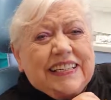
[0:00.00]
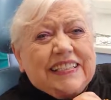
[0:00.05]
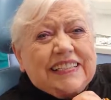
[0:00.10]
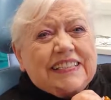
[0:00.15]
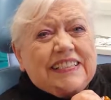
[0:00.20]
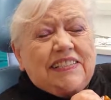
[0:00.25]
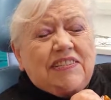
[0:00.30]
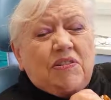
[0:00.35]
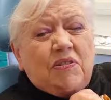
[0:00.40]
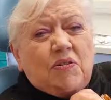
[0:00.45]

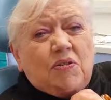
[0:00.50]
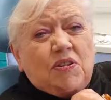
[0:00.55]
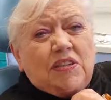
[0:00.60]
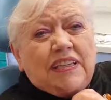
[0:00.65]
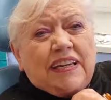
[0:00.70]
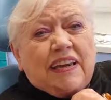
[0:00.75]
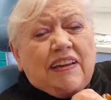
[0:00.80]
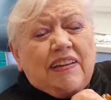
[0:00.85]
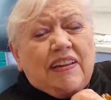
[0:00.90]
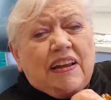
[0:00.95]
So
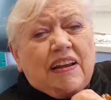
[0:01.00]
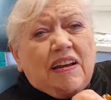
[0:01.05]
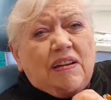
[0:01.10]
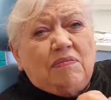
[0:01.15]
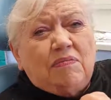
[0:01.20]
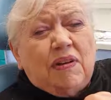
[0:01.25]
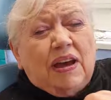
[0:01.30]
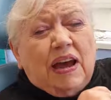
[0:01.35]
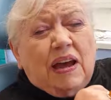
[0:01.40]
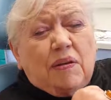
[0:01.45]
altogether,
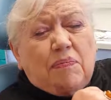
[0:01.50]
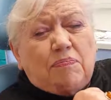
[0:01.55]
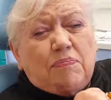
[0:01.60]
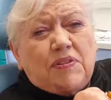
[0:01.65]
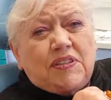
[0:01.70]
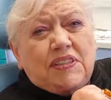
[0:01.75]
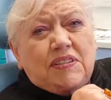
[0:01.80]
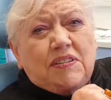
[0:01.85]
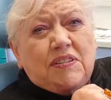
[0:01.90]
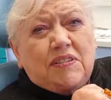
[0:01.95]
I'm
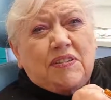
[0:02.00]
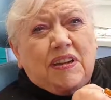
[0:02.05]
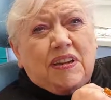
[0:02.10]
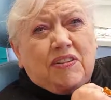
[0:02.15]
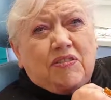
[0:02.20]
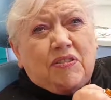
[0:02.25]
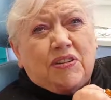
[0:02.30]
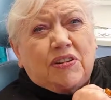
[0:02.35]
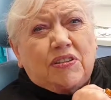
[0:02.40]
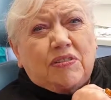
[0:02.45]
absolutely
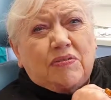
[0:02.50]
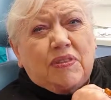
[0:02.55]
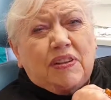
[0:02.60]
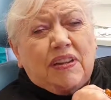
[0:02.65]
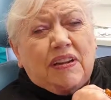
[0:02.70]
thrilled.